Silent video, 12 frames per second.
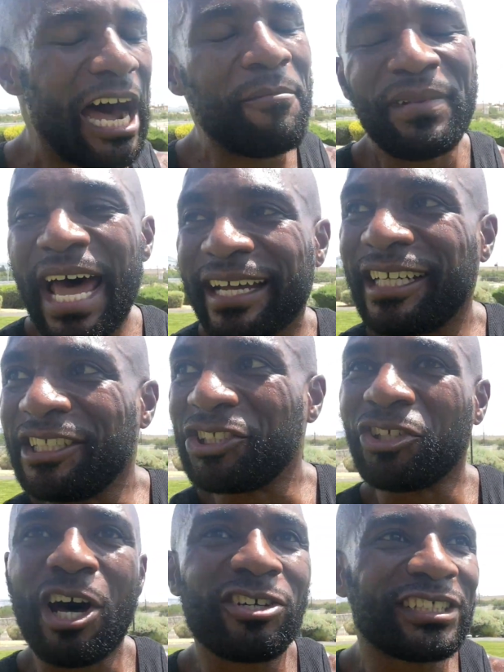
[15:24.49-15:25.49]
I'm not gonna do
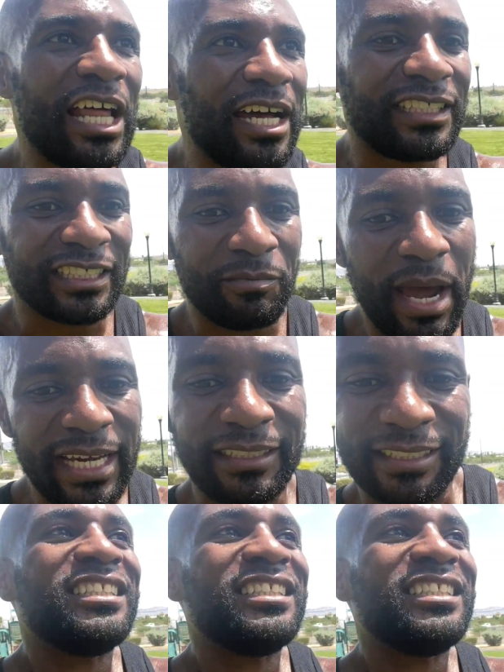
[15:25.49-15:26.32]
those lunges, Major.